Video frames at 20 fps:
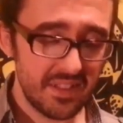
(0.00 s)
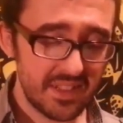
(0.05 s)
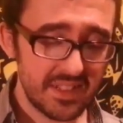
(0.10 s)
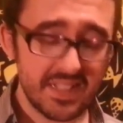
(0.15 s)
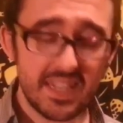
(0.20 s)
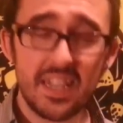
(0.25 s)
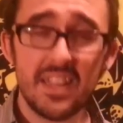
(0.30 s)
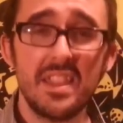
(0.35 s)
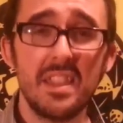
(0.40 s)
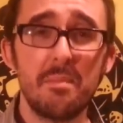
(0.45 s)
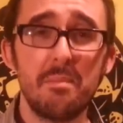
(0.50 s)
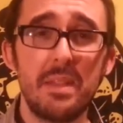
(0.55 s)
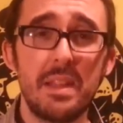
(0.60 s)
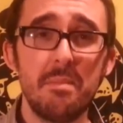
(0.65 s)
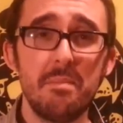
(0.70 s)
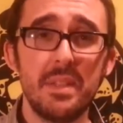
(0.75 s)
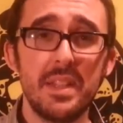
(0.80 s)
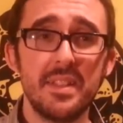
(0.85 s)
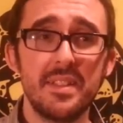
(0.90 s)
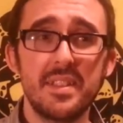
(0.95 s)
10th
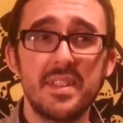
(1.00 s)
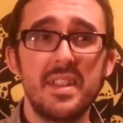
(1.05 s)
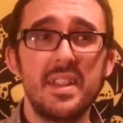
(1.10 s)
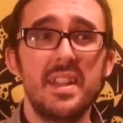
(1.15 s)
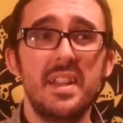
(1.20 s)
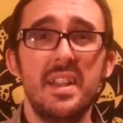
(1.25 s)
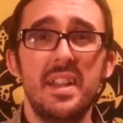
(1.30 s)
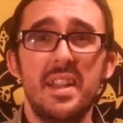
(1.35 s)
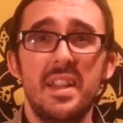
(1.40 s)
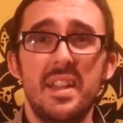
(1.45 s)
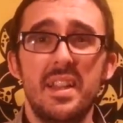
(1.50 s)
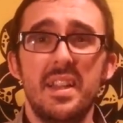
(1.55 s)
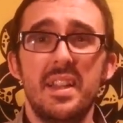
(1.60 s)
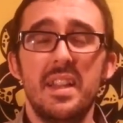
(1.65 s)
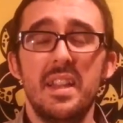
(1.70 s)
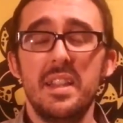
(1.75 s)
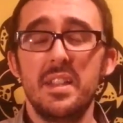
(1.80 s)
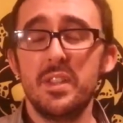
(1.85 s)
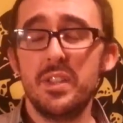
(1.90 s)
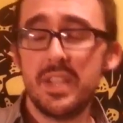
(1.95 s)
Amendment,
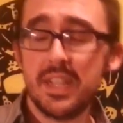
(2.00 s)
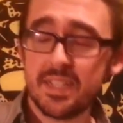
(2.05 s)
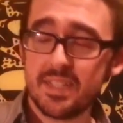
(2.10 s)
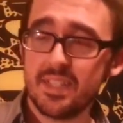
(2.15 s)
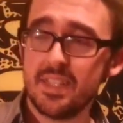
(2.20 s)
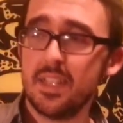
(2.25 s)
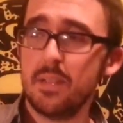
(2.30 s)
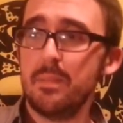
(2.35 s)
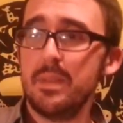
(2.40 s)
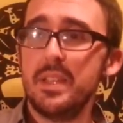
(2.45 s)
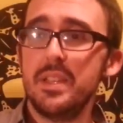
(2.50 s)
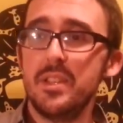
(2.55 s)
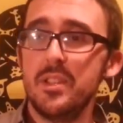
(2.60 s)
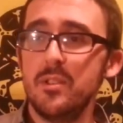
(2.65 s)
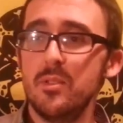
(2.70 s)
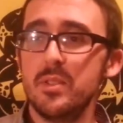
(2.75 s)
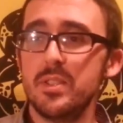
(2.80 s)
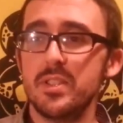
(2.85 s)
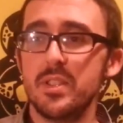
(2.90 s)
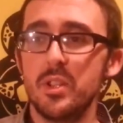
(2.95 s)
yes, it can be
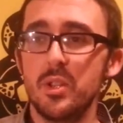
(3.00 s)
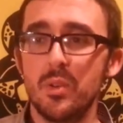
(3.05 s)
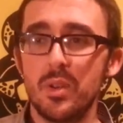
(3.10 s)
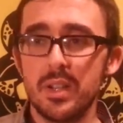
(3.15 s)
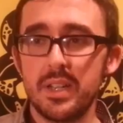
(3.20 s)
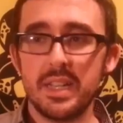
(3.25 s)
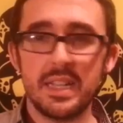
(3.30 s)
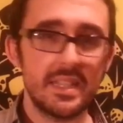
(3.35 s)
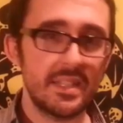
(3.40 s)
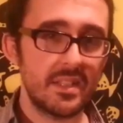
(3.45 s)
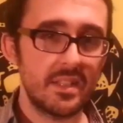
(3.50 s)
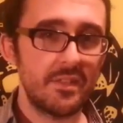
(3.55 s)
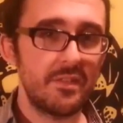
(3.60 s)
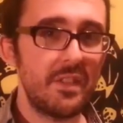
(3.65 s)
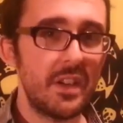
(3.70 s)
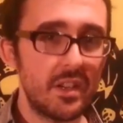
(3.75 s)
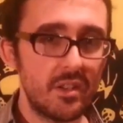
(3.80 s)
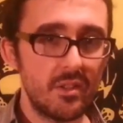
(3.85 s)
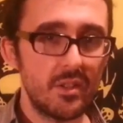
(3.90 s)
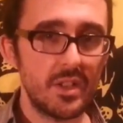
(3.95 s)
used to go against the
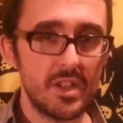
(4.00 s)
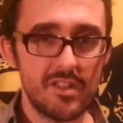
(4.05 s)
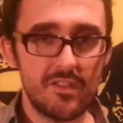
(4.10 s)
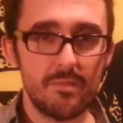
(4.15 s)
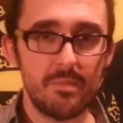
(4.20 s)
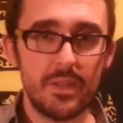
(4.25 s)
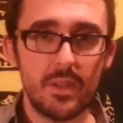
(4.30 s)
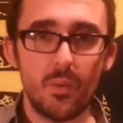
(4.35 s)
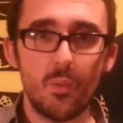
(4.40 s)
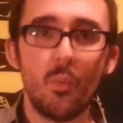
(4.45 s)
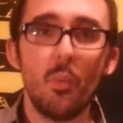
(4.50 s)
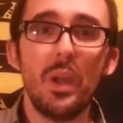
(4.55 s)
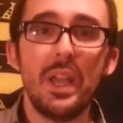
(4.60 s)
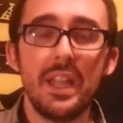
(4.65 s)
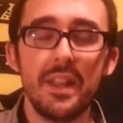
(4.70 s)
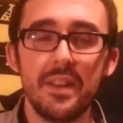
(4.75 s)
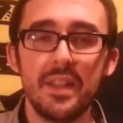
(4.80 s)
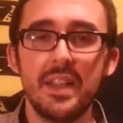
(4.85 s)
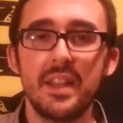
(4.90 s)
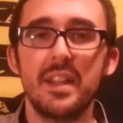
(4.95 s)
federal government
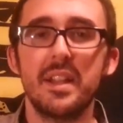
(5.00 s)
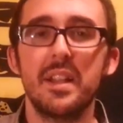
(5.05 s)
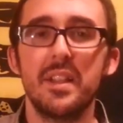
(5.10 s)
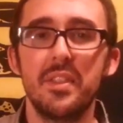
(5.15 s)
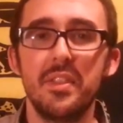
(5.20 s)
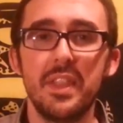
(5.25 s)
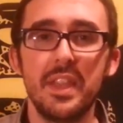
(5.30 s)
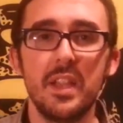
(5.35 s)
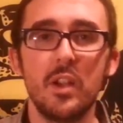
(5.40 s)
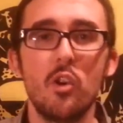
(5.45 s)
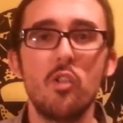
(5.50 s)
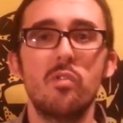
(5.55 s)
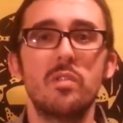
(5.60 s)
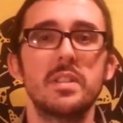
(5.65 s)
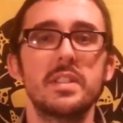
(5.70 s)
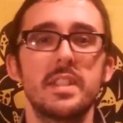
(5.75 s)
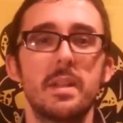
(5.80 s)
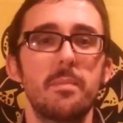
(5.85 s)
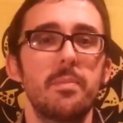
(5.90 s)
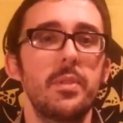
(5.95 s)
when they
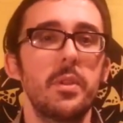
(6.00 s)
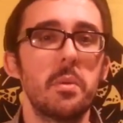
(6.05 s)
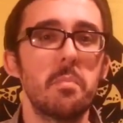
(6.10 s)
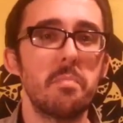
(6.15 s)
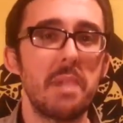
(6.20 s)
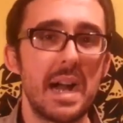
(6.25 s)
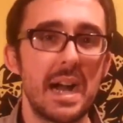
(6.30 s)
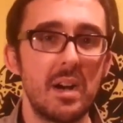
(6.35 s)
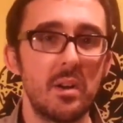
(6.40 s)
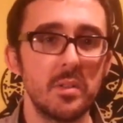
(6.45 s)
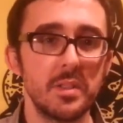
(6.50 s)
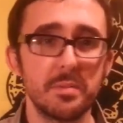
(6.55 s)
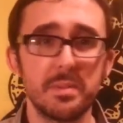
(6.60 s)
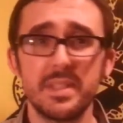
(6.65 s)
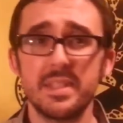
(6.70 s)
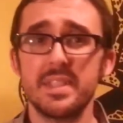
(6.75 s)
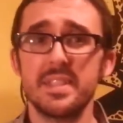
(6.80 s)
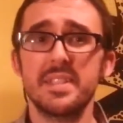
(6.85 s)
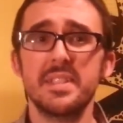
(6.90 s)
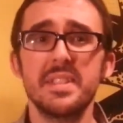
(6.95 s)
overstep their bounds,
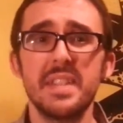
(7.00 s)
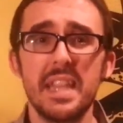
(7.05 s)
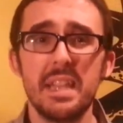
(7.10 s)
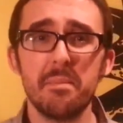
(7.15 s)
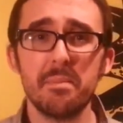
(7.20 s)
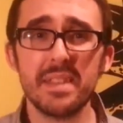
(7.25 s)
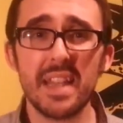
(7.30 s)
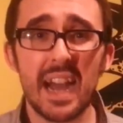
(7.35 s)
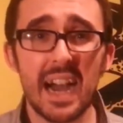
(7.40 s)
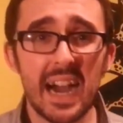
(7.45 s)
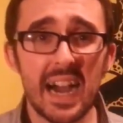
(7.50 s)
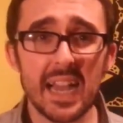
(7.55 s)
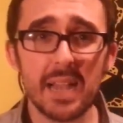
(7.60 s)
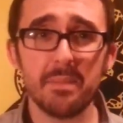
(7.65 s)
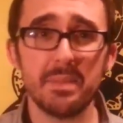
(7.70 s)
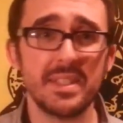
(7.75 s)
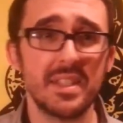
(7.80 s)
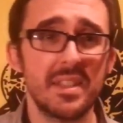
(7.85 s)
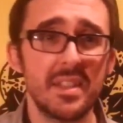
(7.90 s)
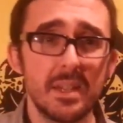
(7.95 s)
but at the same
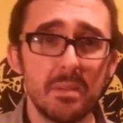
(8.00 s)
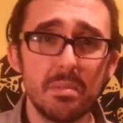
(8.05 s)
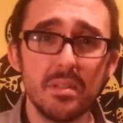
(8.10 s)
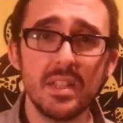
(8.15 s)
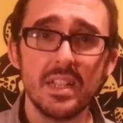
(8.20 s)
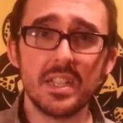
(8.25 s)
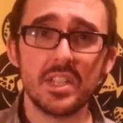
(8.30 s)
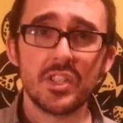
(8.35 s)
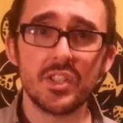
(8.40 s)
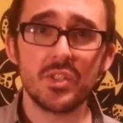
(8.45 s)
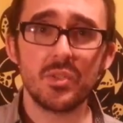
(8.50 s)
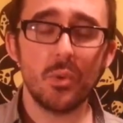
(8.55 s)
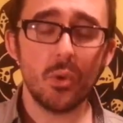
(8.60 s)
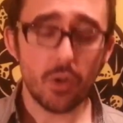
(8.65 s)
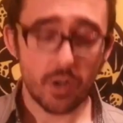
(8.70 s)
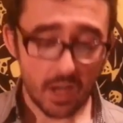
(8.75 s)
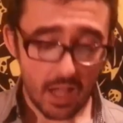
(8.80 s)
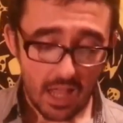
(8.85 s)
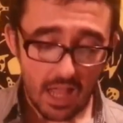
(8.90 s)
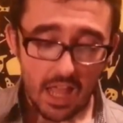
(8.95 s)
time, it's a double-edged
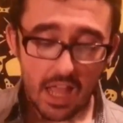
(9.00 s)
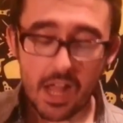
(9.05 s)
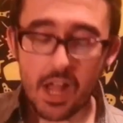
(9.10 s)
sword.